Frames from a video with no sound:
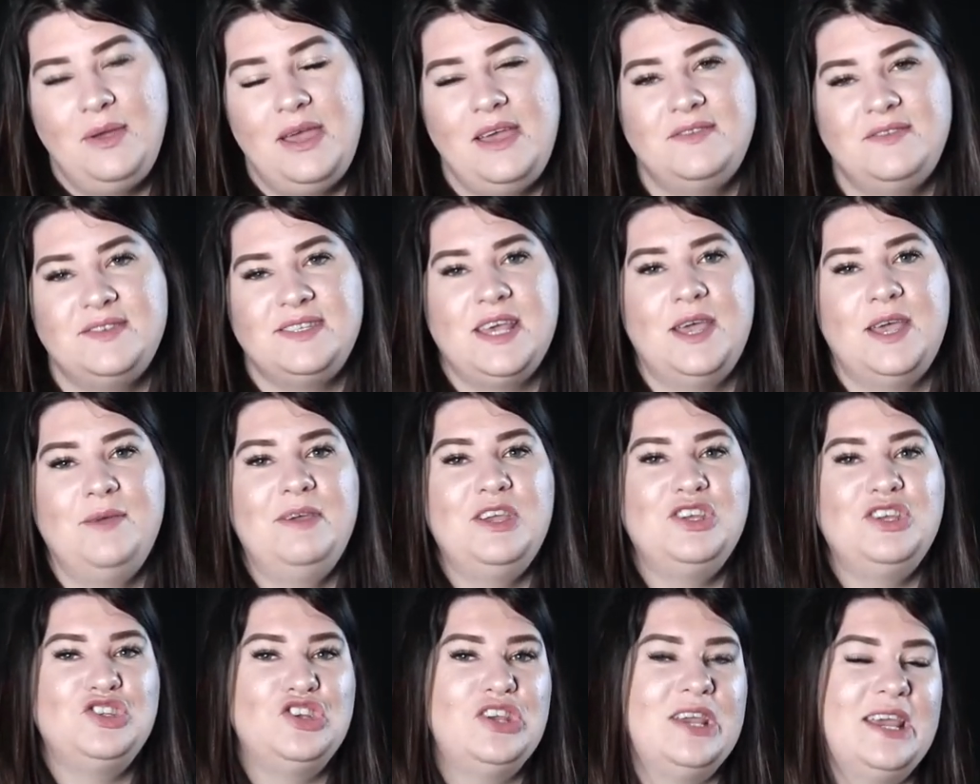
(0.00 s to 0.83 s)
If so,
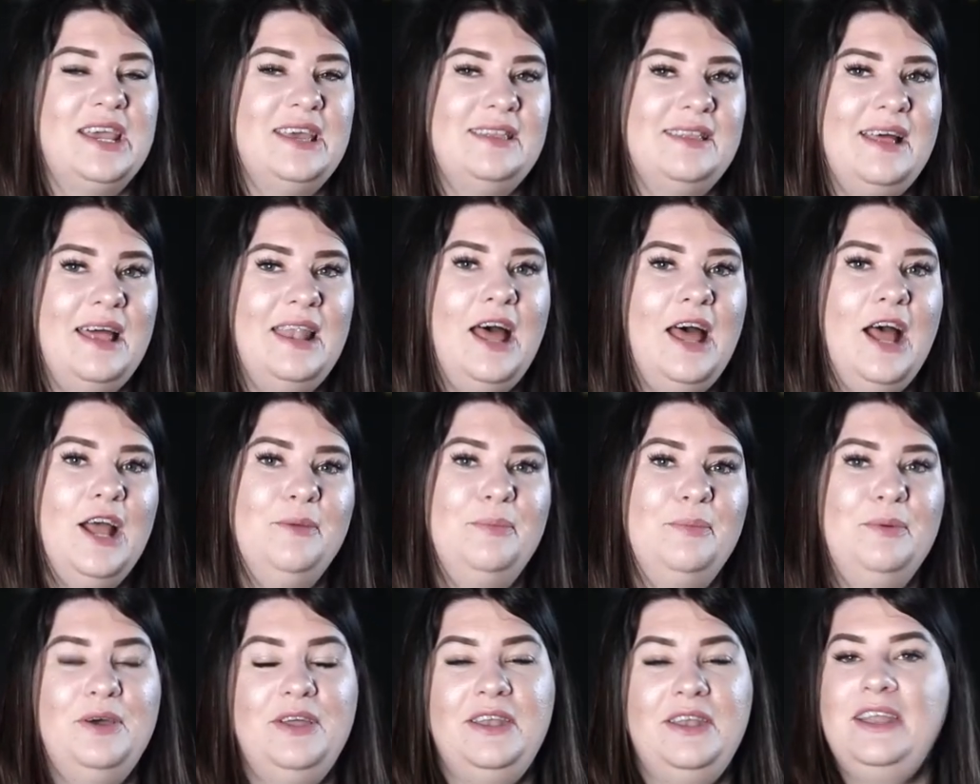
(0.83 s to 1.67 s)
make sure you hit that
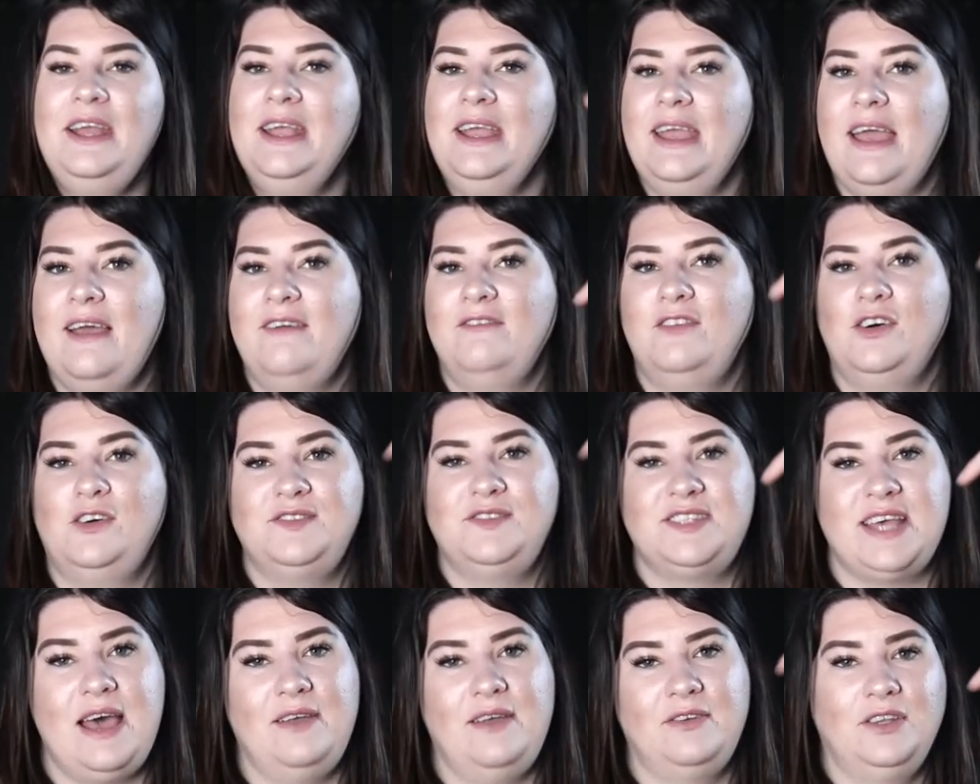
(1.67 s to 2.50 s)
like button and get
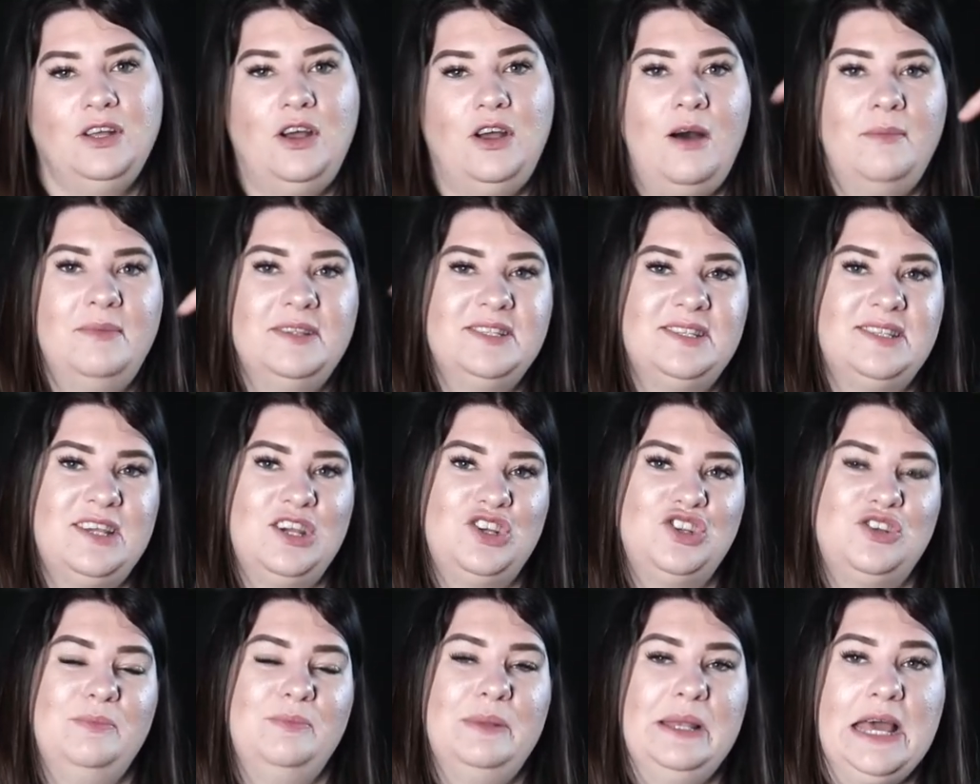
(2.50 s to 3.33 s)
involved down in the comment
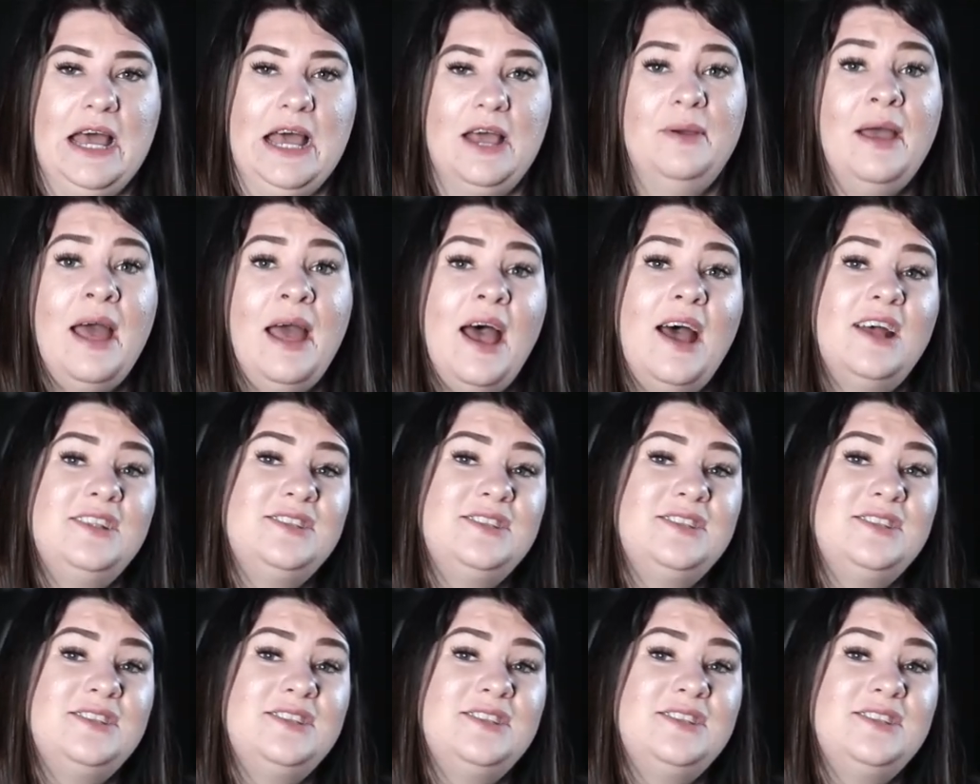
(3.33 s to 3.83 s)
section below.